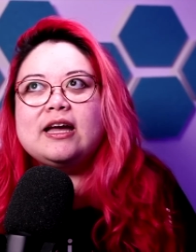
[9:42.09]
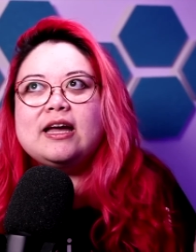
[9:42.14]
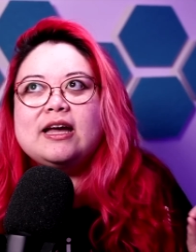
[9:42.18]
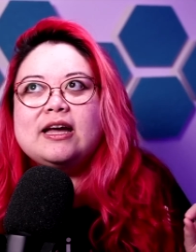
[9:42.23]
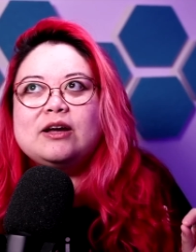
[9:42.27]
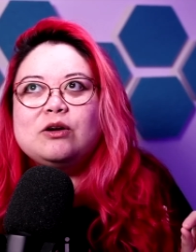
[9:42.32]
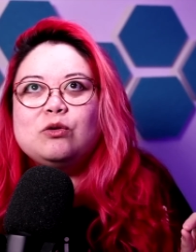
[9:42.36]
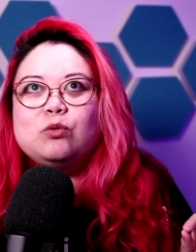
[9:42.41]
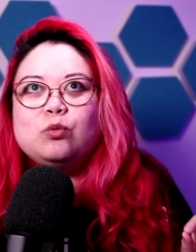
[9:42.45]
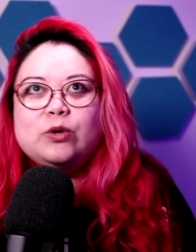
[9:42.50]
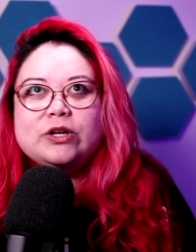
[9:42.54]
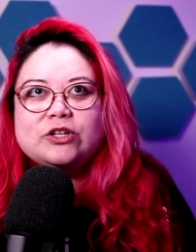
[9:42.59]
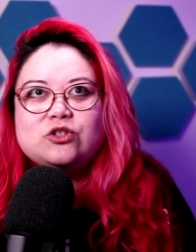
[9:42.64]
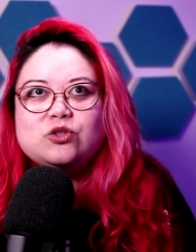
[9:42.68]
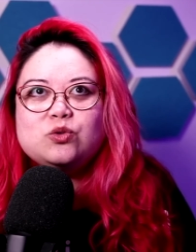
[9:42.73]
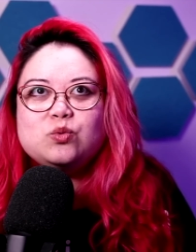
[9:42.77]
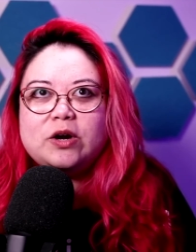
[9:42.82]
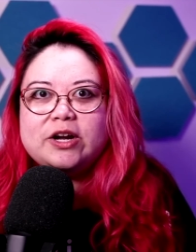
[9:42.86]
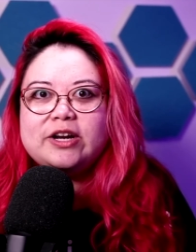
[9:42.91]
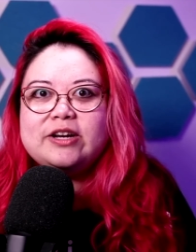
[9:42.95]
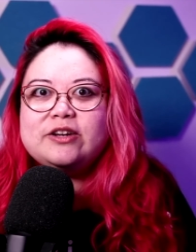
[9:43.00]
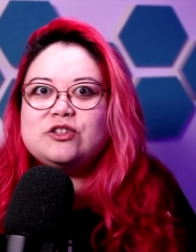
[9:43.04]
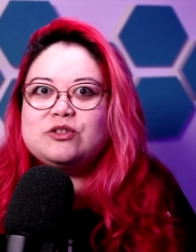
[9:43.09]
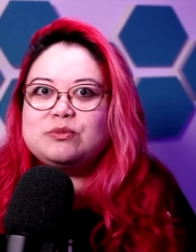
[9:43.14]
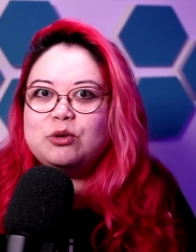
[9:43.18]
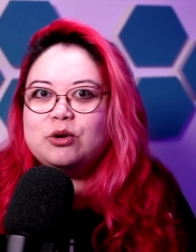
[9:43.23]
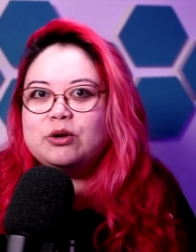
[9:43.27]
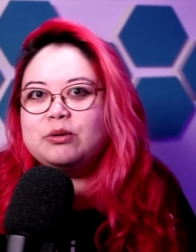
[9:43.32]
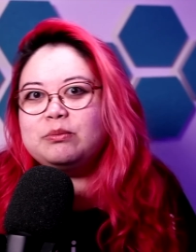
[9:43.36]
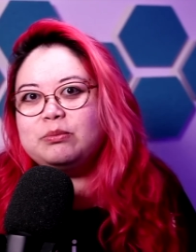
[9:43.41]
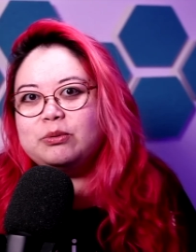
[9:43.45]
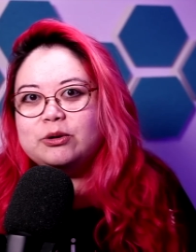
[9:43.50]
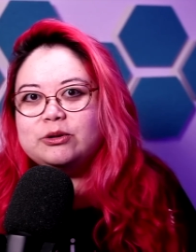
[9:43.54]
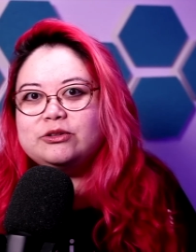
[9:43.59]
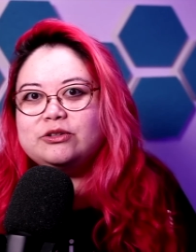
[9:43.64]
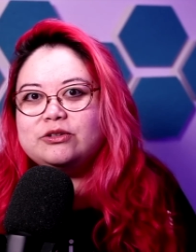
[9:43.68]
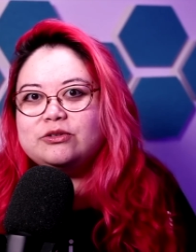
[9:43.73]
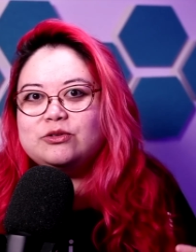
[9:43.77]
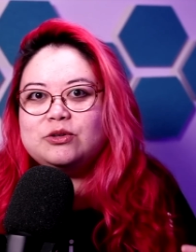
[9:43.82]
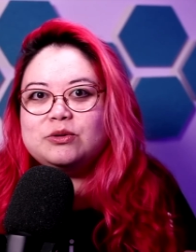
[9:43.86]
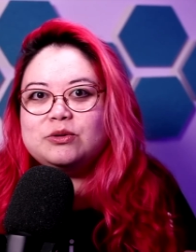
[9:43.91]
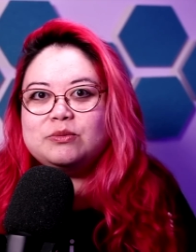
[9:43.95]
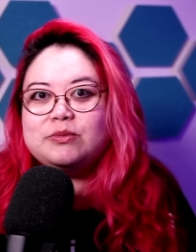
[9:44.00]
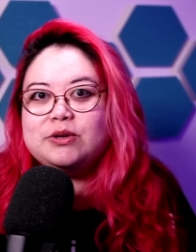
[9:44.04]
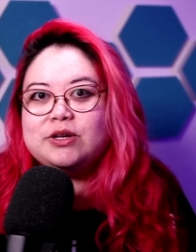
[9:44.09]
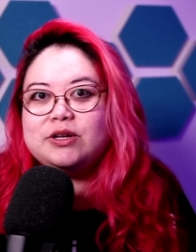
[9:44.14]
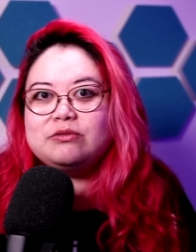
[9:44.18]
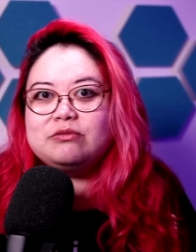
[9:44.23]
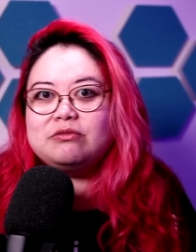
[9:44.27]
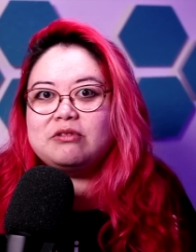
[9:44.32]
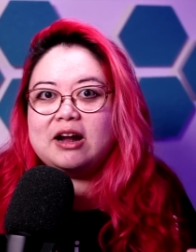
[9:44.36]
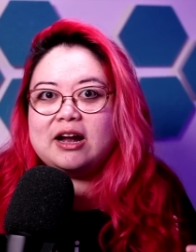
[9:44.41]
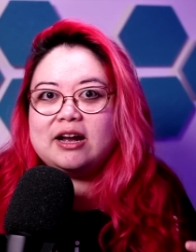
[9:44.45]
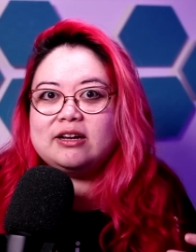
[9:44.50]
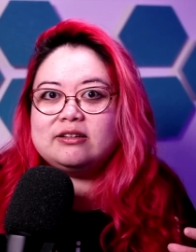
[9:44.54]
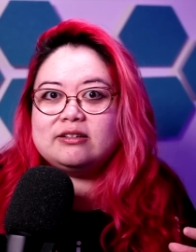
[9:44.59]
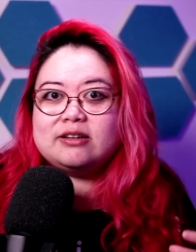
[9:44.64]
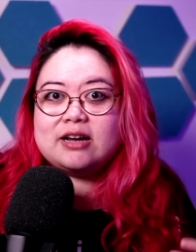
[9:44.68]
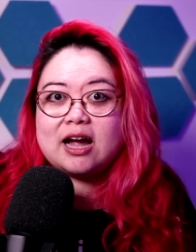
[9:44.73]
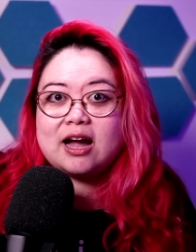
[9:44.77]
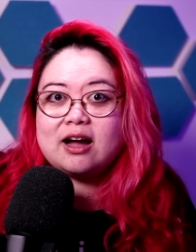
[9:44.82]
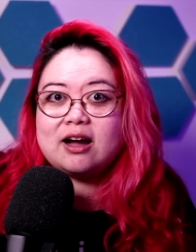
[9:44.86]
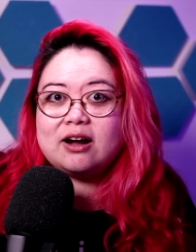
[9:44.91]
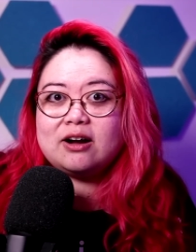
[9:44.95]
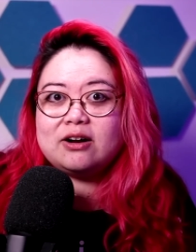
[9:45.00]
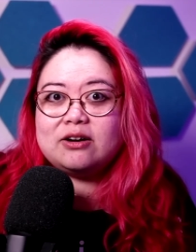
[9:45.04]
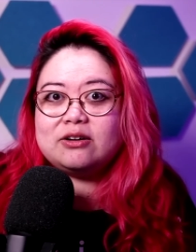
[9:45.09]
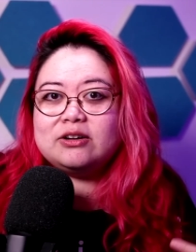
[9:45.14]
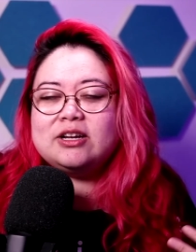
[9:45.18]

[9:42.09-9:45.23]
which one is more important to me right now,